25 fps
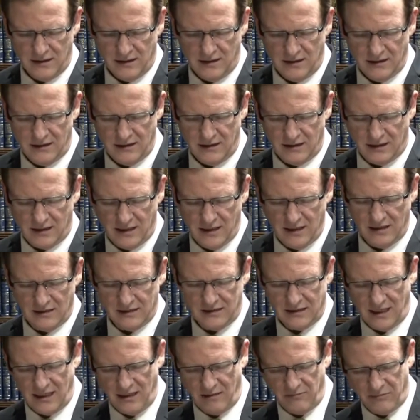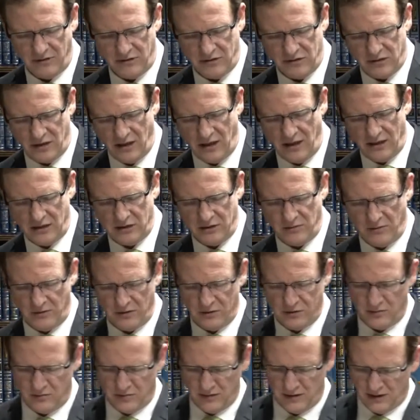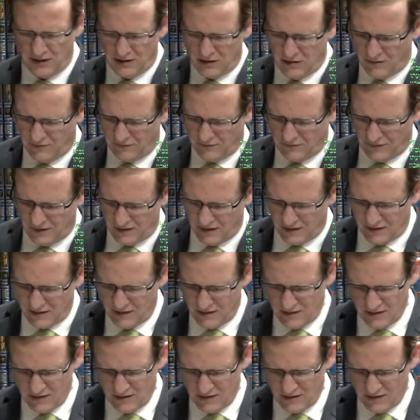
and the king is eligible to bring an offering